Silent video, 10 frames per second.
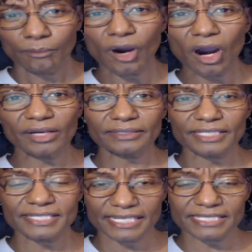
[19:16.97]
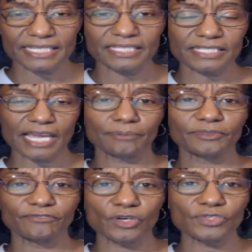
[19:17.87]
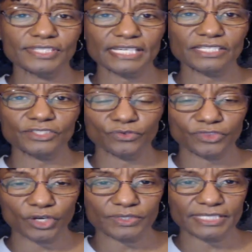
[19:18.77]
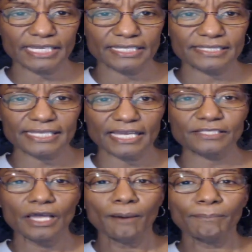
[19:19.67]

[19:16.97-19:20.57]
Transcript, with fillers: Mark, the 16th chapter, verse 6 through 13 says,